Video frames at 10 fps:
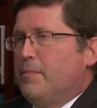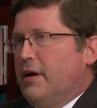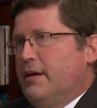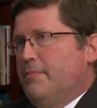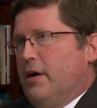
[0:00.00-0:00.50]

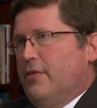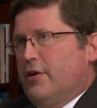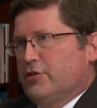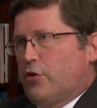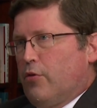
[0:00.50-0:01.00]
but
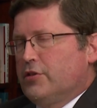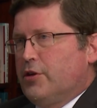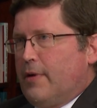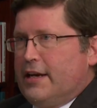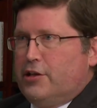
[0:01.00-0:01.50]
there's a course
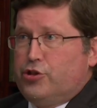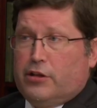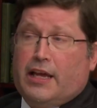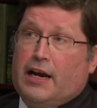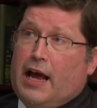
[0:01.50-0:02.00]
that Randy
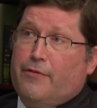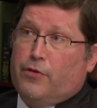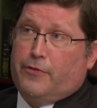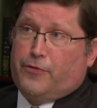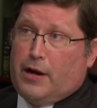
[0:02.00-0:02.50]
Julian and I have
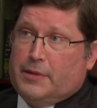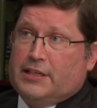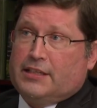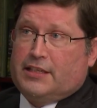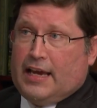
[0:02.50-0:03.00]
run for
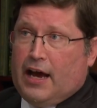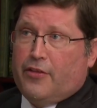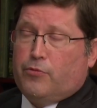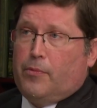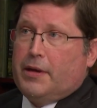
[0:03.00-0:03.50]
MSACL
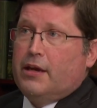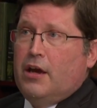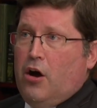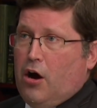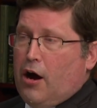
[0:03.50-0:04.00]
that will be
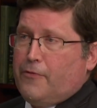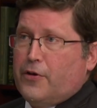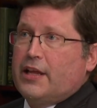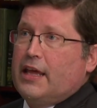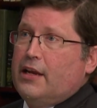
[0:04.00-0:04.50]

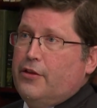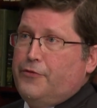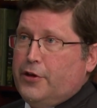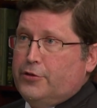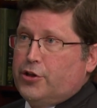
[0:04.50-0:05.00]
offered again in the
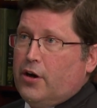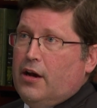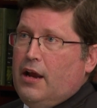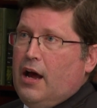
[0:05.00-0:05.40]
future.